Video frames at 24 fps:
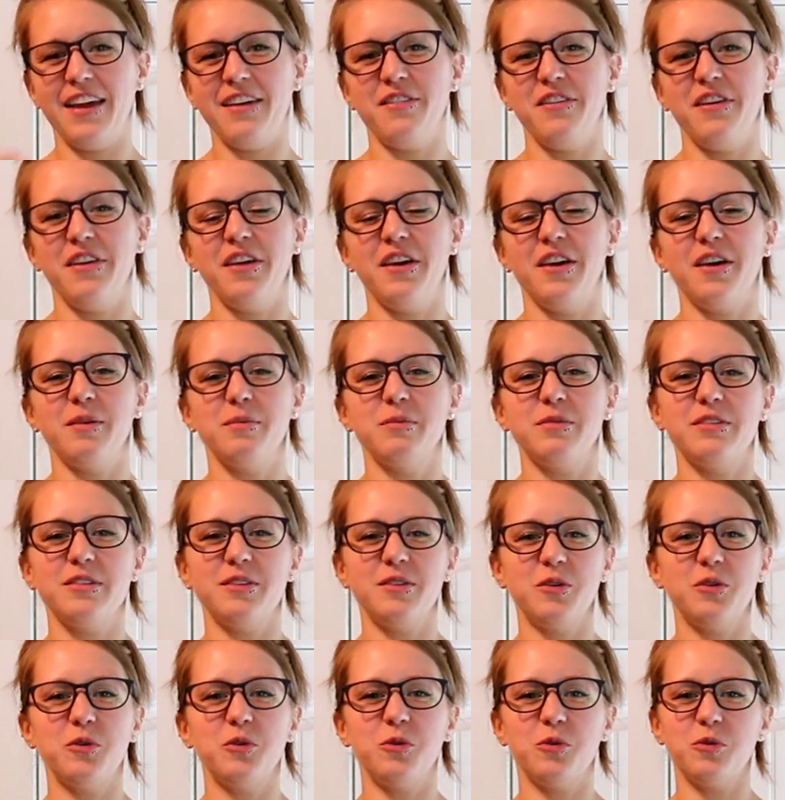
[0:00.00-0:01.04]
I feel like I'm
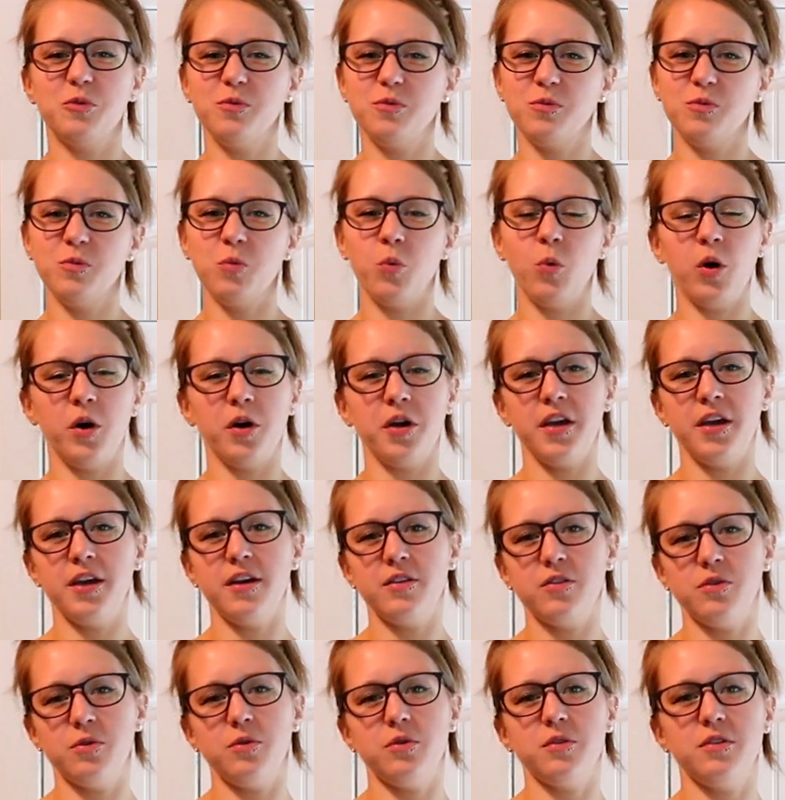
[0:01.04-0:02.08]
still
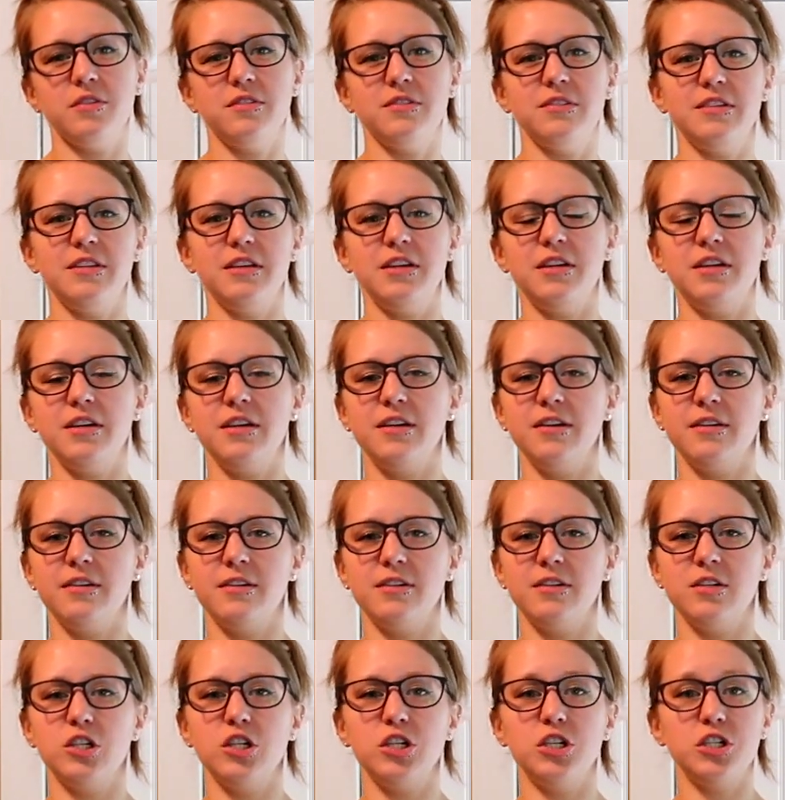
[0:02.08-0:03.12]
working towards the
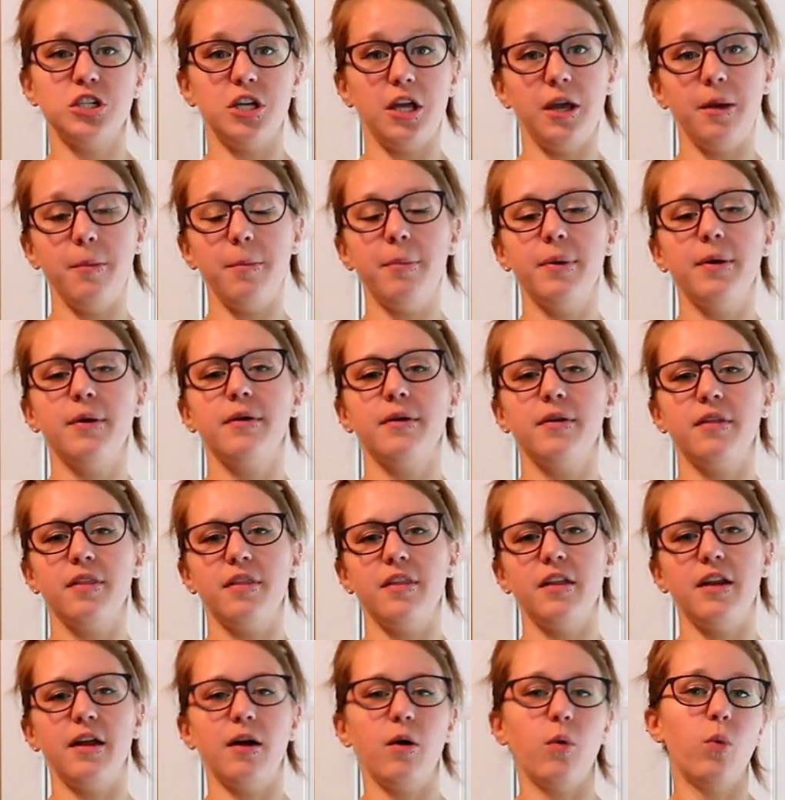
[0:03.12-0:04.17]
shape
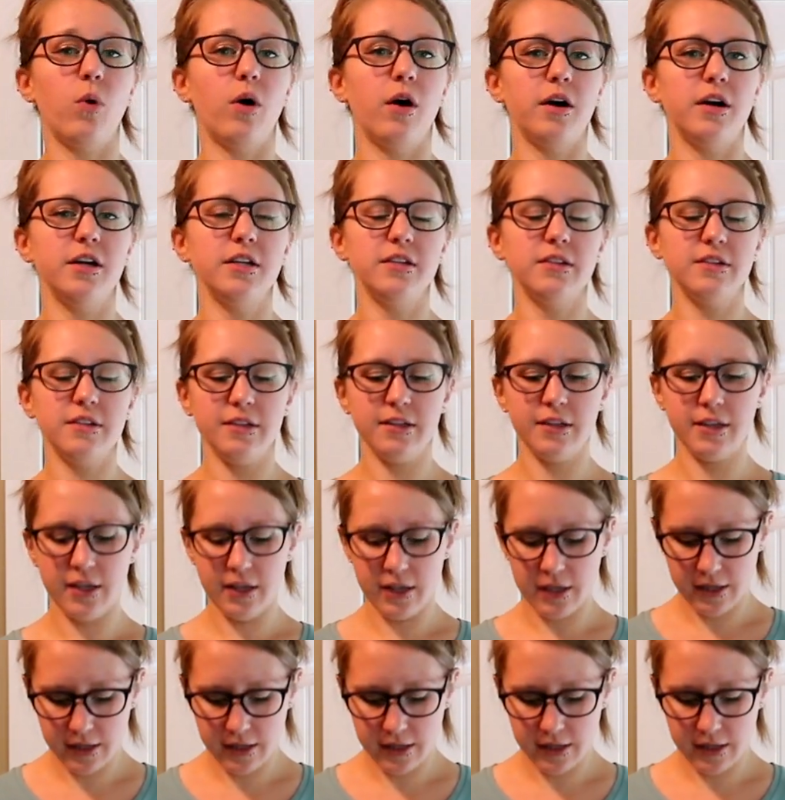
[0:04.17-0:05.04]
that I want,